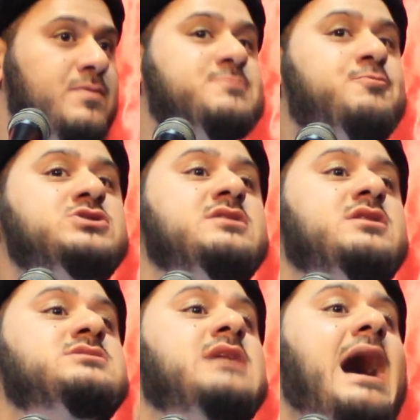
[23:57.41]
this person
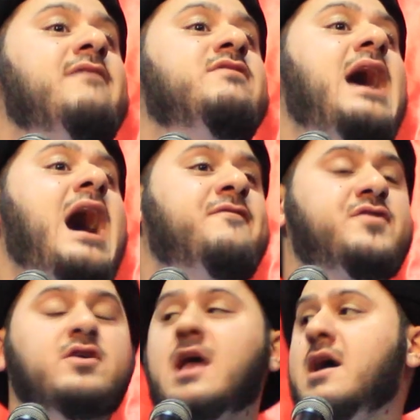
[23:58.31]
does not have an
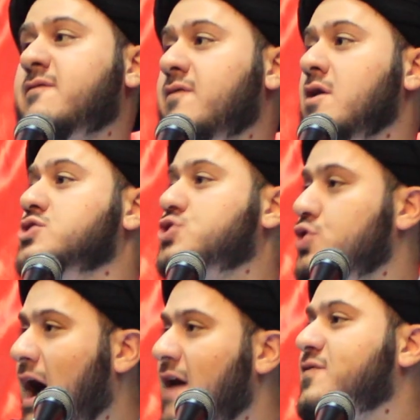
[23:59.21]
afterlife. So
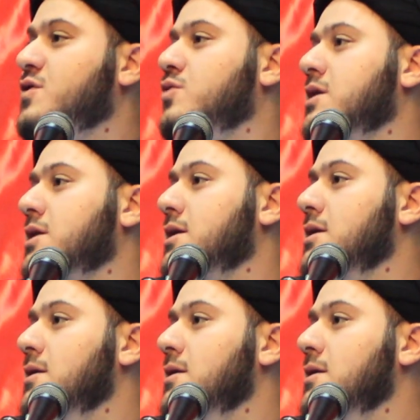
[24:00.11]
you have to work.